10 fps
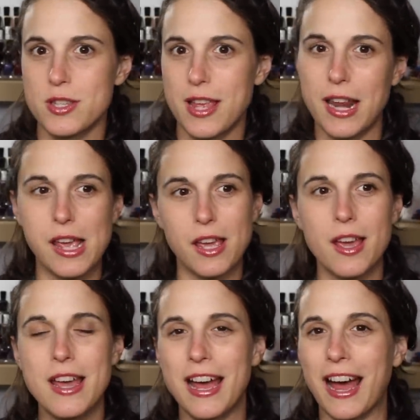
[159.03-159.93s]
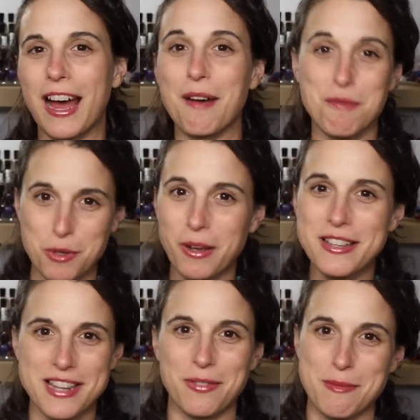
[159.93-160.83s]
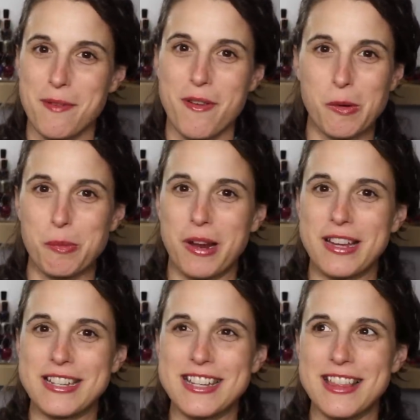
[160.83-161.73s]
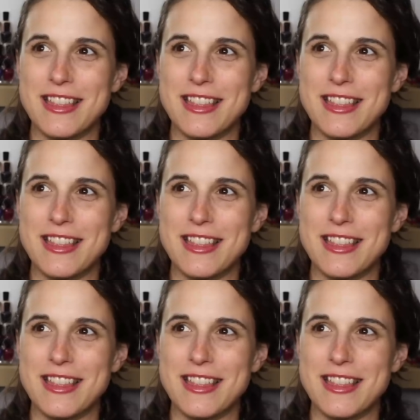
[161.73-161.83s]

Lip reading: Kidding. ZOYA is definitely my favorite brand.